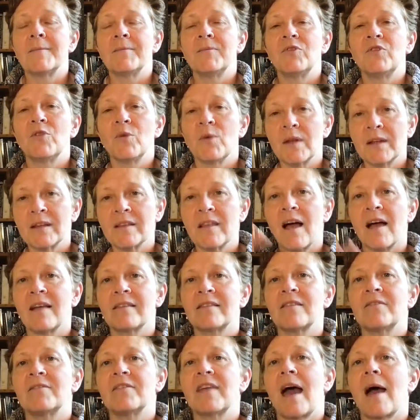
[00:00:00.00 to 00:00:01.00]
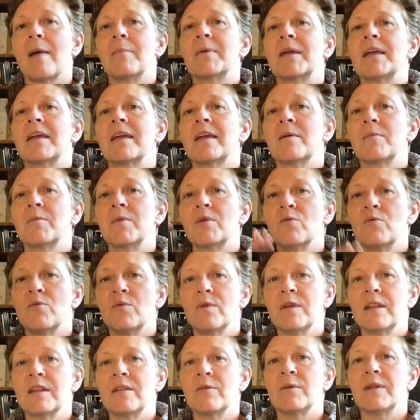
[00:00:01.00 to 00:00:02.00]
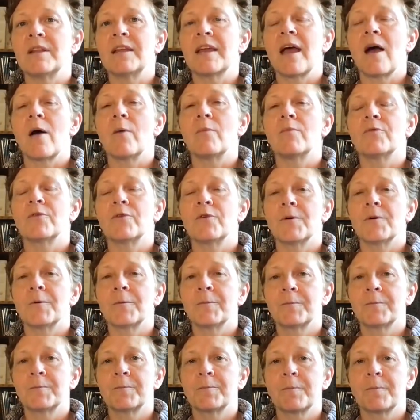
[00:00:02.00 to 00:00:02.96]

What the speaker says: doing lots of tapping can be really, really helpful